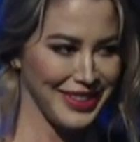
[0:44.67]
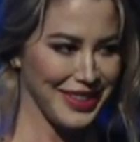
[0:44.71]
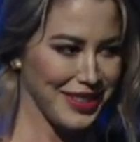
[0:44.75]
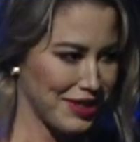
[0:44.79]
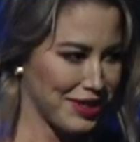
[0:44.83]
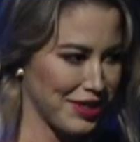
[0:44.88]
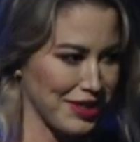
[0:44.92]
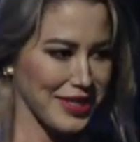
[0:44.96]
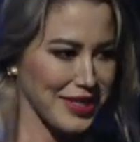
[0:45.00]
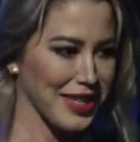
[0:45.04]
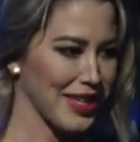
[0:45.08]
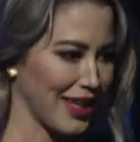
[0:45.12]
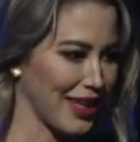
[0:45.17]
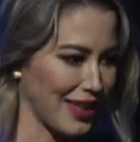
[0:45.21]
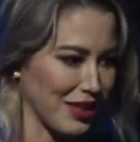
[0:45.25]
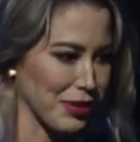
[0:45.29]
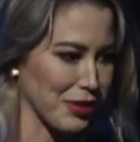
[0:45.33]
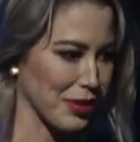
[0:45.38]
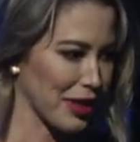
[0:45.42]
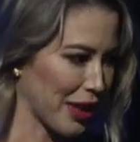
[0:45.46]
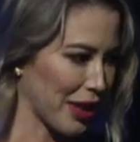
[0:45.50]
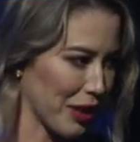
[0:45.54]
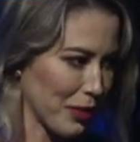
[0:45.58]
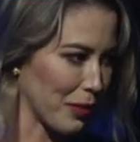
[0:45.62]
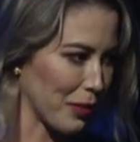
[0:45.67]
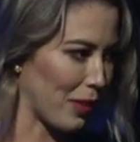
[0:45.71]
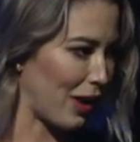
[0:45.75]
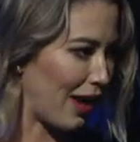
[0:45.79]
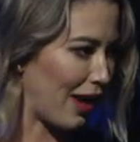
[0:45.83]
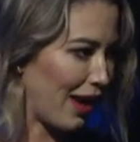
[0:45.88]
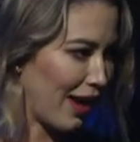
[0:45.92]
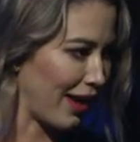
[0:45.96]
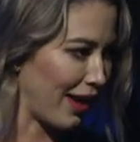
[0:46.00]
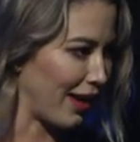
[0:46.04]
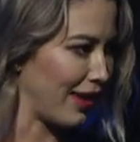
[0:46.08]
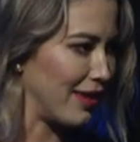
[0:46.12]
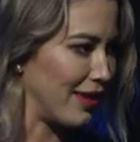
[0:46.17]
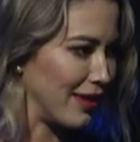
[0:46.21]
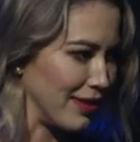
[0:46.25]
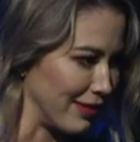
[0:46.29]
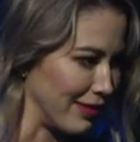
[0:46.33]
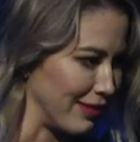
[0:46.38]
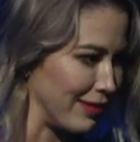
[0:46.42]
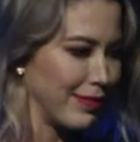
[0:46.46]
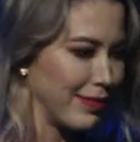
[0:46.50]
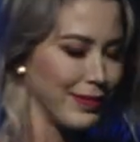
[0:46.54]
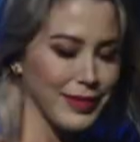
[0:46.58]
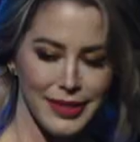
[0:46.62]
It's just like drinking wine
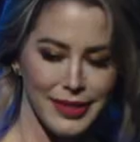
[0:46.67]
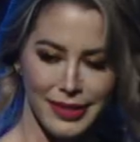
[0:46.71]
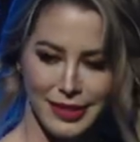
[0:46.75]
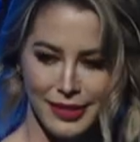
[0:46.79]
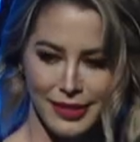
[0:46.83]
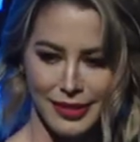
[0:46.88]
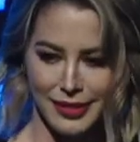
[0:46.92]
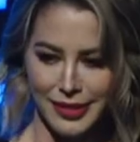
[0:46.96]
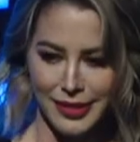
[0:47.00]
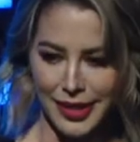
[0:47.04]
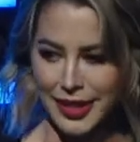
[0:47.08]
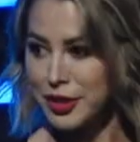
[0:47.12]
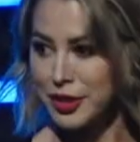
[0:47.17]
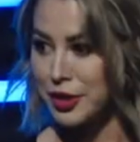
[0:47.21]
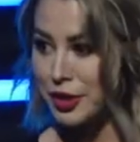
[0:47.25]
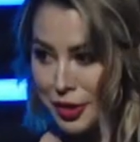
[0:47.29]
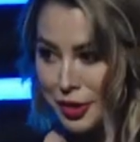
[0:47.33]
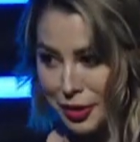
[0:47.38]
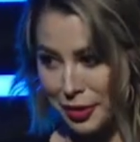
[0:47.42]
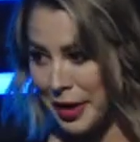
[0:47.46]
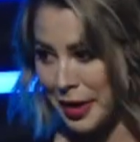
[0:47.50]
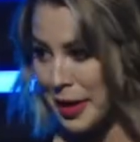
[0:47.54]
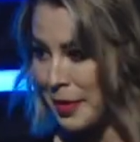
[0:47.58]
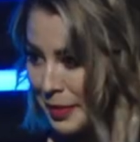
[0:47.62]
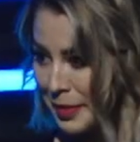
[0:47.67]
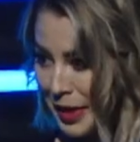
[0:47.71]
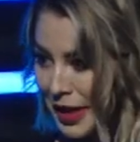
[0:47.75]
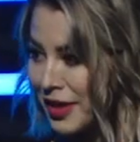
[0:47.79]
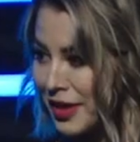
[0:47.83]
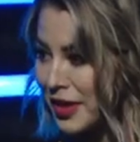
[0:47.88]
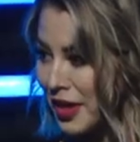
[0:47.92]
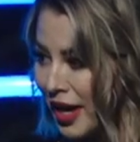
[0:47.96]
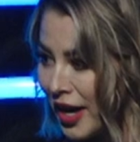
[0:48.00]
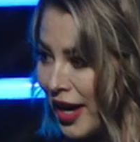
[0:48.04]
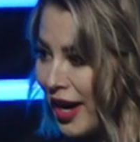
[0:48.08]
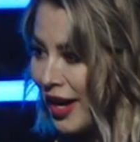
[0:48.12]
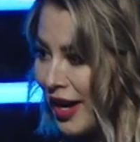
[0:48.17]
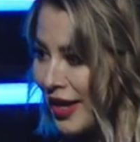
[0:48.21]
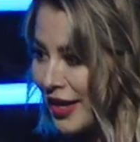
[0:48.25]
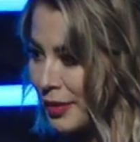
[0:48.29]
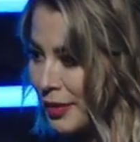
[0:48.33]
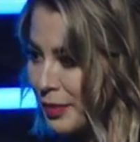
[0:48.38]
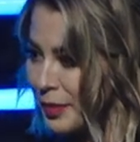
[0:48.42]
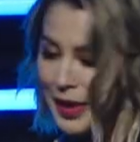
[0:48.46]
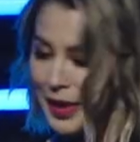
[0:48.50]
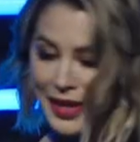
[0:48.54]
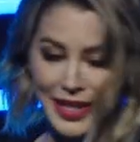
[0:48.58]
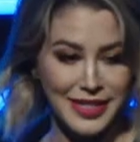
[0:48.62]
and Instagramming a lot
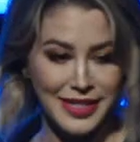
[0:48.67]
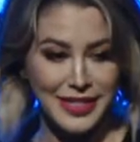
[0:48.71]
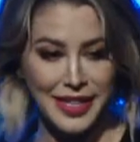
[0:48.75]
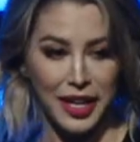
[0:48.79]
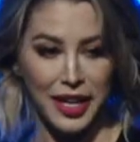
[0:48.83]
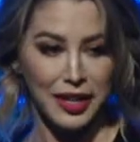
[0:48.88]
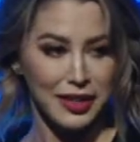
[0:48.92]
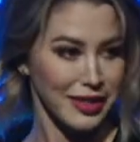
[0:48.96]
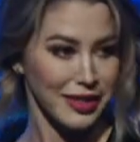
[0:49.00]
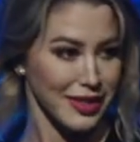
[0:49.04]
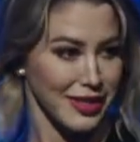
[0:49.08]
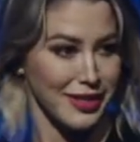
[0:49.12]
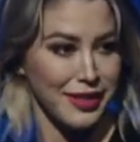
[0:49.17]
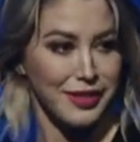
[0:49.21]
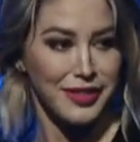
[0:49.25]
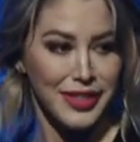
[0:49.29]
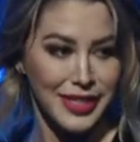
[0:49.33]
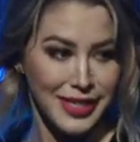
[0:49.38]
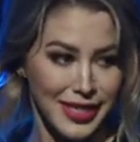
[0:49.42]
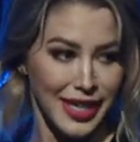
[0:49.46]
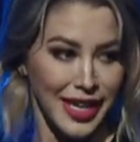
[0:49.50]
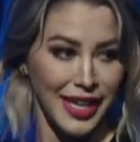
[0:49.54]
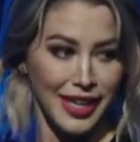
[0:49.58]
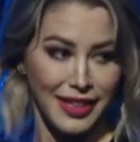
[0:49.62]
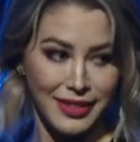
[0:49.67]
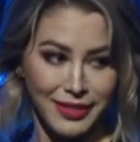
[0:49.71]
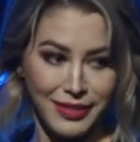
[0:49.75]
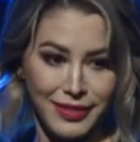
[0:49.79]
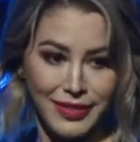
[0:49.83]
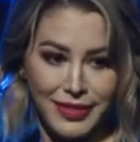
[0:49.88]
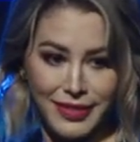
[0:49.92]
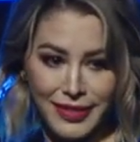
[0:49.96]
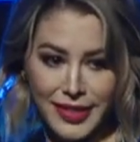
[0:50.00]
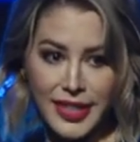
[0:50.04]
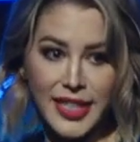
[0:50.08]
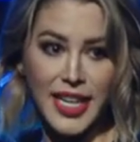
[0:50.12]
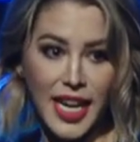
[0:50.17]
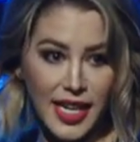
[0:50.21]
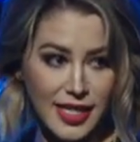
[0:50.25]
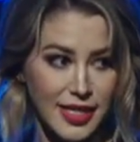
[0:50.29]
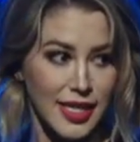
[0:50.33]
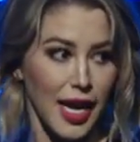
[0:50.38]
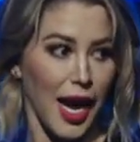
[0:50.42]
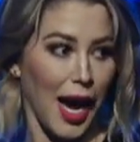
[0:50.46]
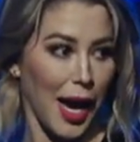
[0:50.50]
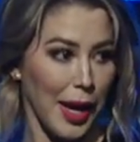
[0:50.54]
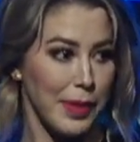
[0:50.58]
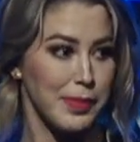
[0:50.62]
and playing Settlers of Catan. Yes,
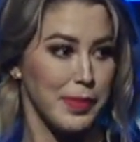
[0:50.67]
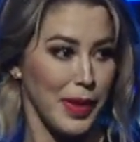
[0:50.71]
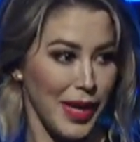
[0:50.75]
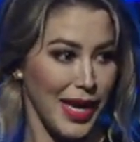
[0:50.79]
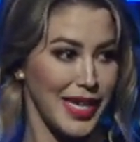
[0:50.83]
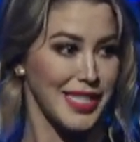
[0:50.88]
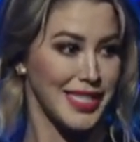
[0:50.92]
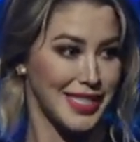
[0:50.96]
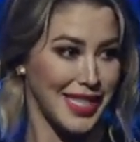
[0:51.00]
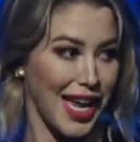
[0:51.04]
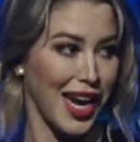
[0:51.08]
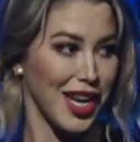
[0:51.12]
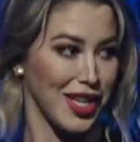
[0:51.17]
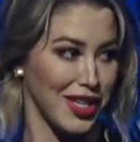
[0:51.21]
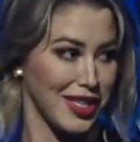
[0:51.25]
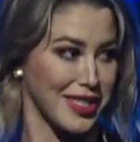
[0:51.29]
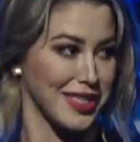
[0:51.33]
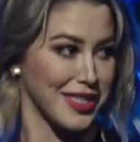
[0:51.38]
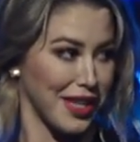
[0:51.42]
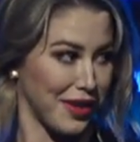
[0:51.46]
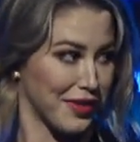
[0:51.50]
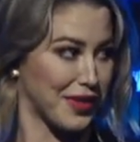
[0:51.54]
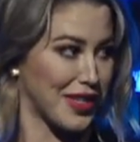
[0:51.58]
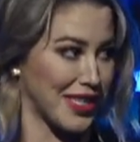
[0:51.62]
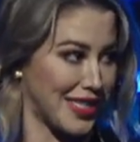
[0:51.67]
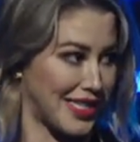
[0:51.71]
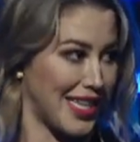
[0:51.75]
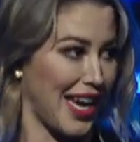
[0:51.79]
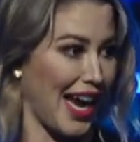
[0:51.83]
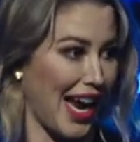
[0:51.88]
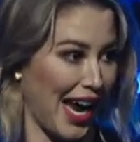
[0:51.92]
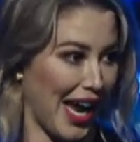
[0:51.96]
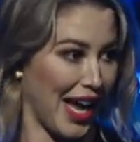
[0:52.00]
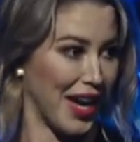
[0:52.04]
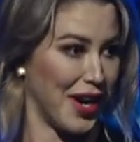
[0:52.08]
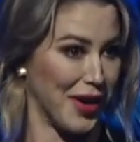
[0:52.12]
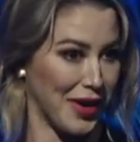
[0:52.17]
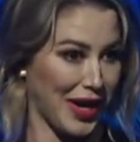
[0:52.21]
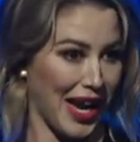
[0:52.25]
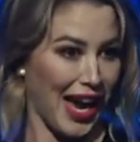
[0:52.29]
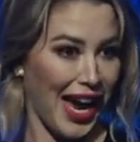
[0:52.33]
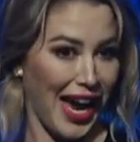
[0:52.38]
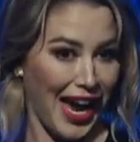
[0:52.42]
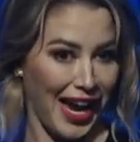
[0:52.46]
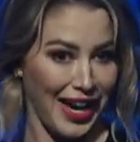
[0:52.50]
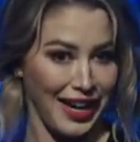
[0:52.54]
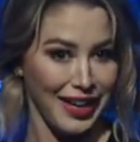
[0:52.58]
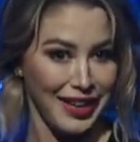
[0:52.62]
I play Settlers of Catan,
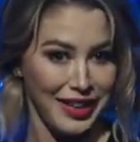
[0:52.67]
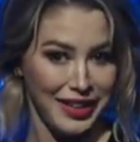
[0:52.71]
okay?